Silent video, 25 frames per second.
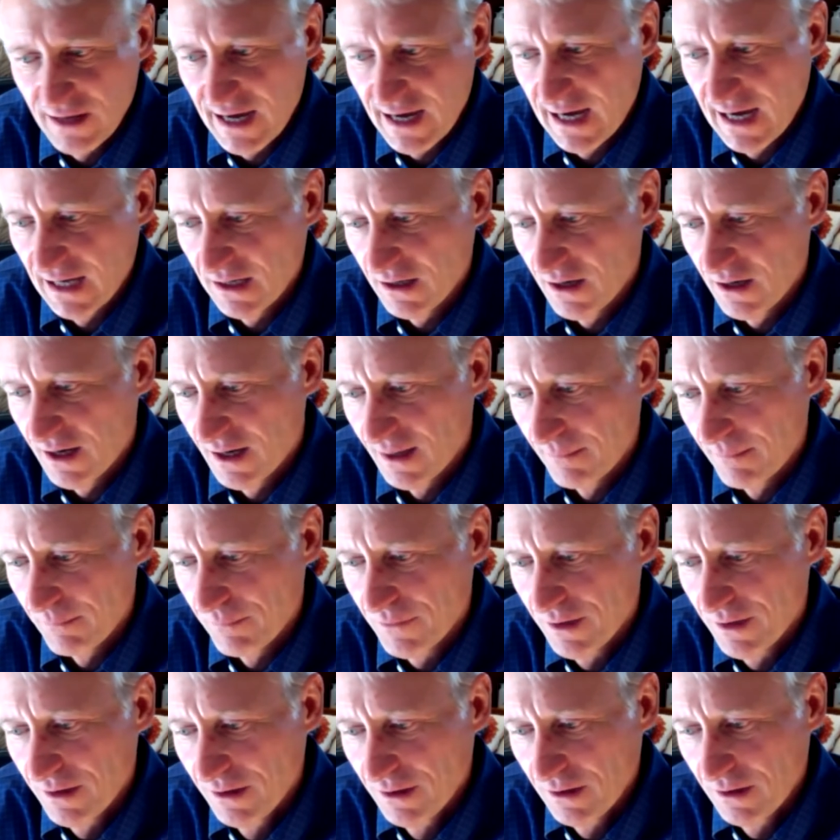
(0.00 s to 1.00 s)
that.
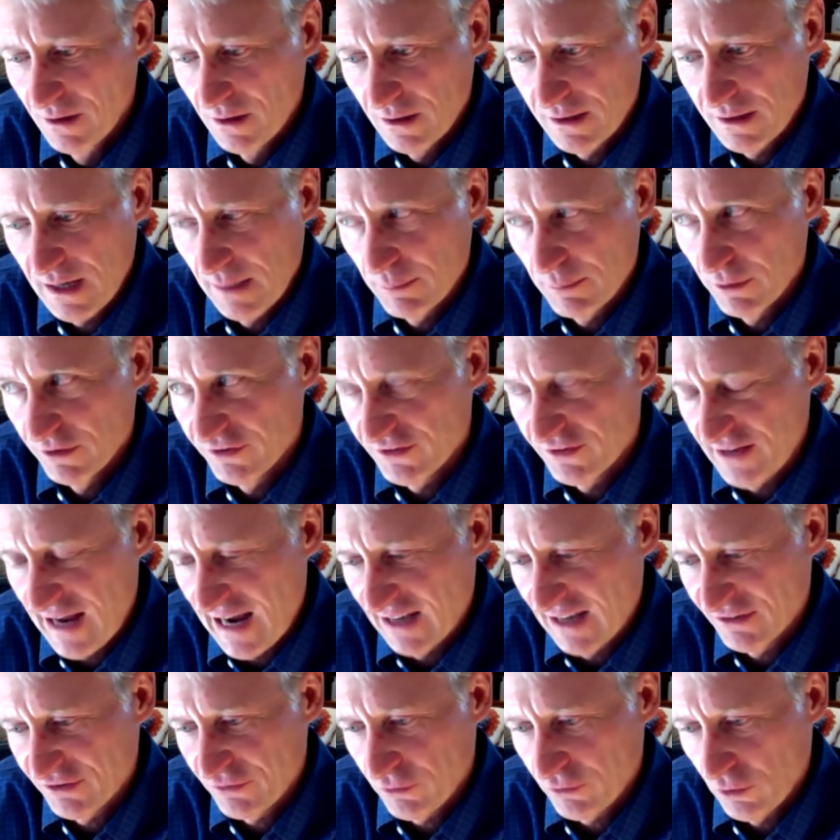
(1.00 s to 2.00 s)
Um, a couple of
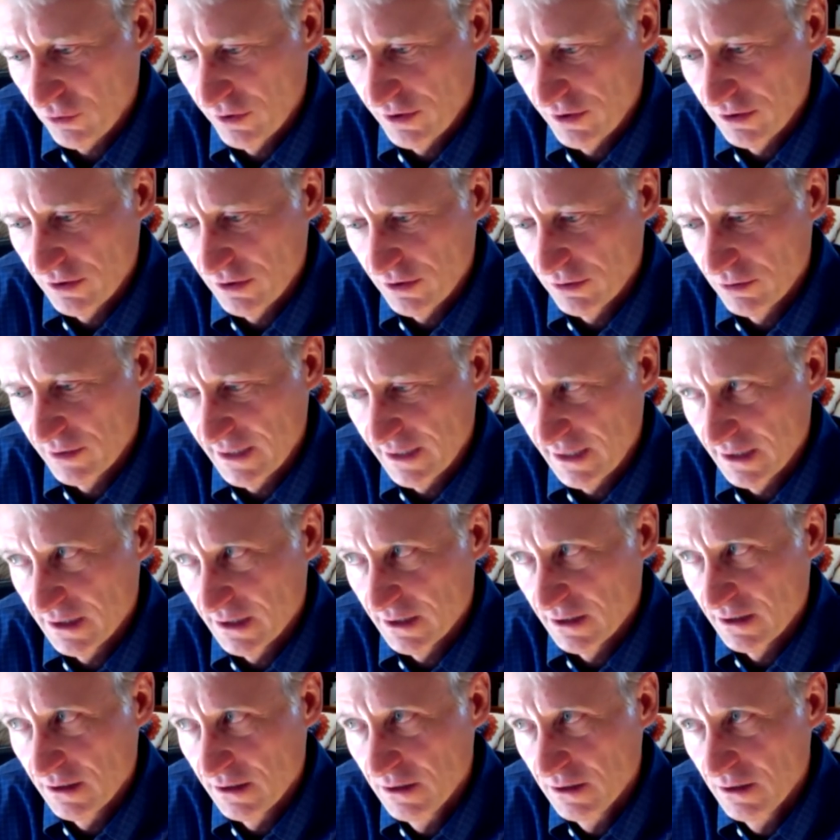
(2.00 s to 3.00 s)
stats for you.
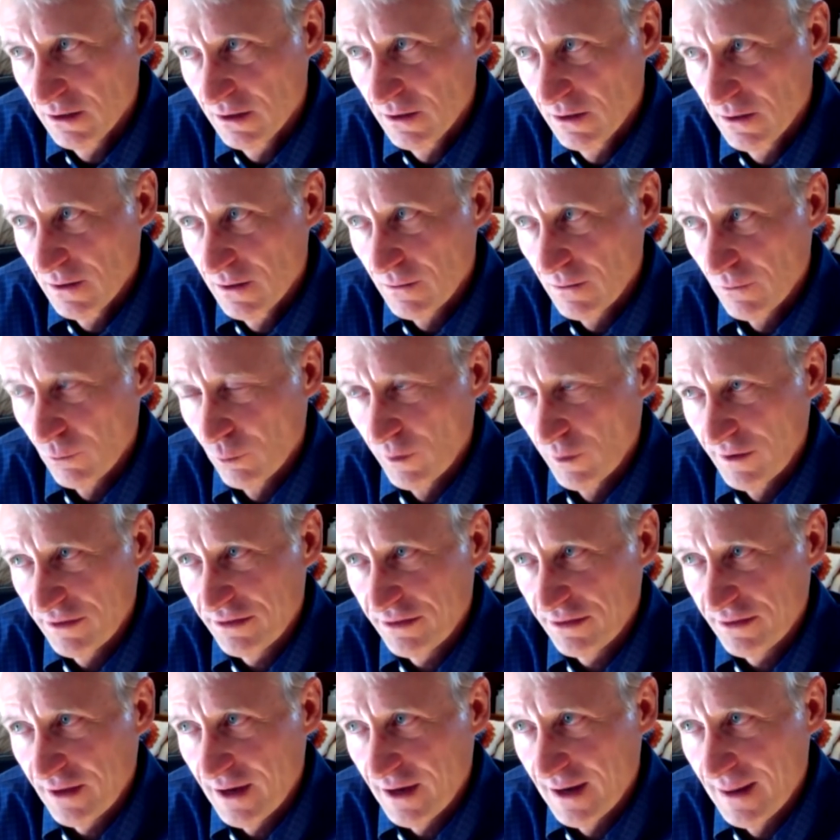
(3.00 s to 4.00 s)
In with
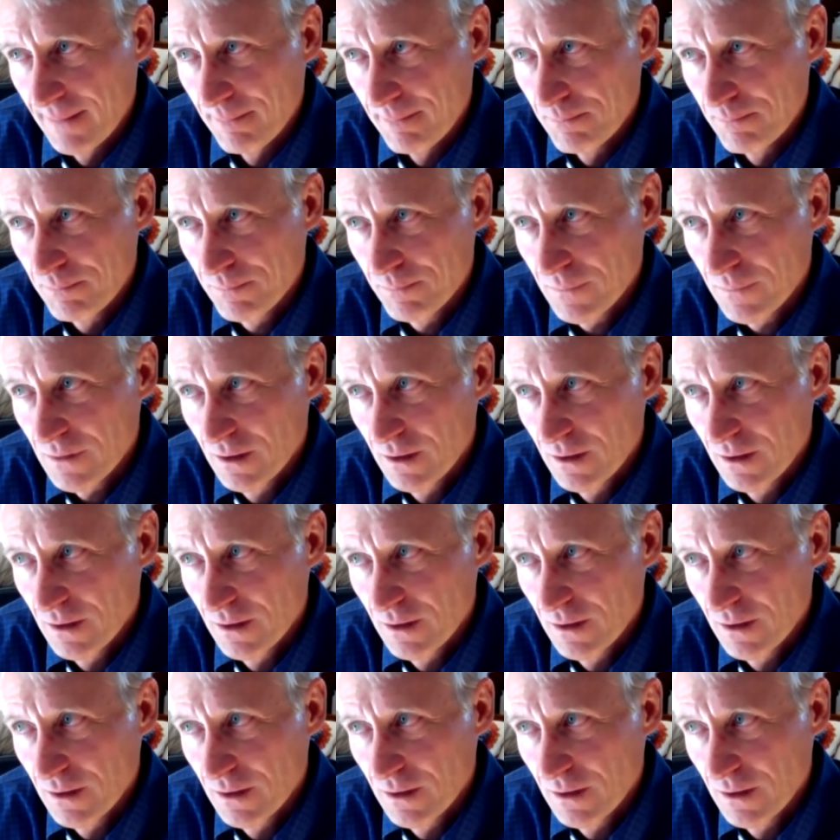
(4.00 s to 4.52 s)
um,